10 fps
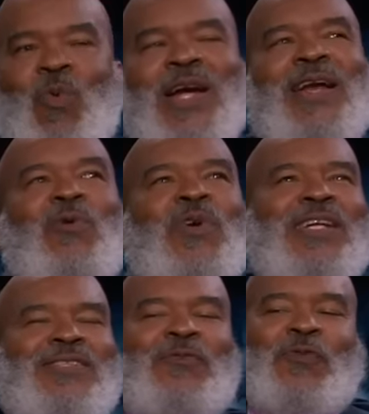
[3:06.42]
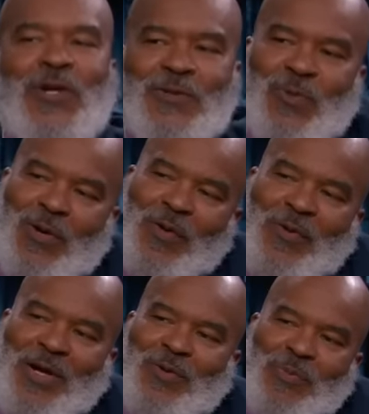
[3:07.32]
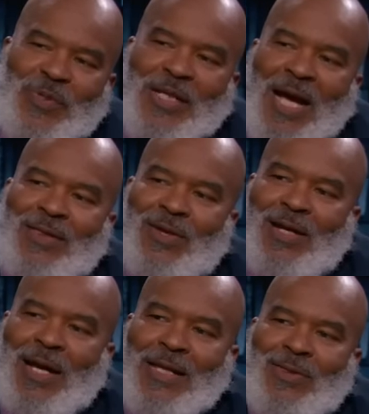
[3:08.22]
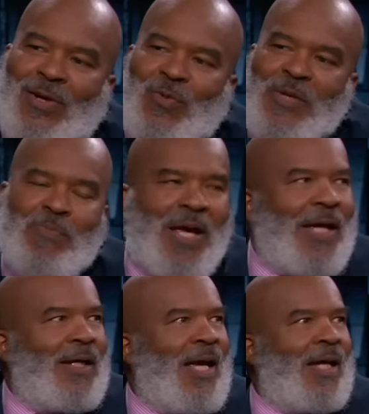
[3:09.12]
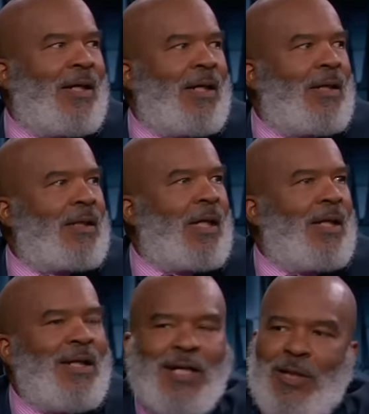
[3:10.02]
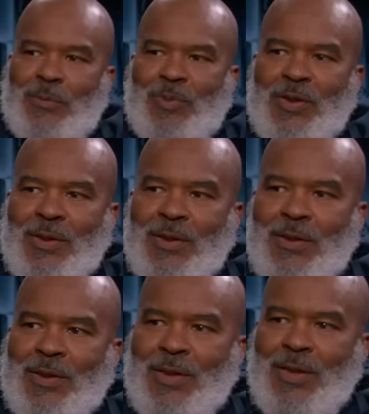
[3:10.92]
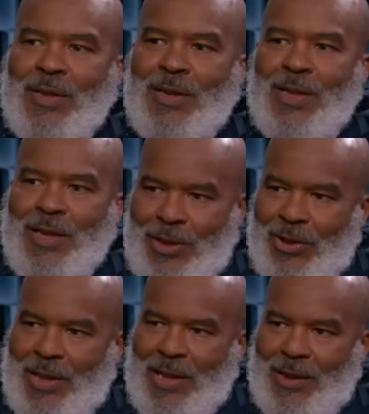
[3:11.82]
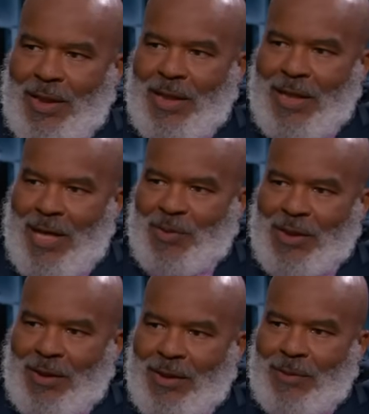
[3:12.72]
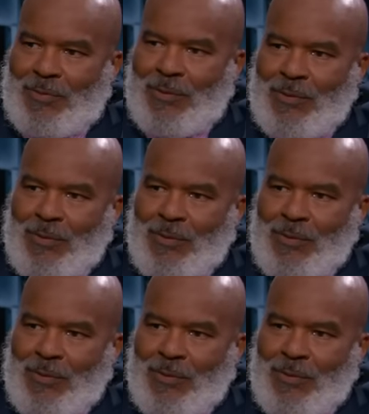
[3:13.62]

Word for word: When now? When is the first? Where, where, where, did we meet? I thought I thought we met at a club here in L.A., a comedy club. Yeah, yeah, yeah.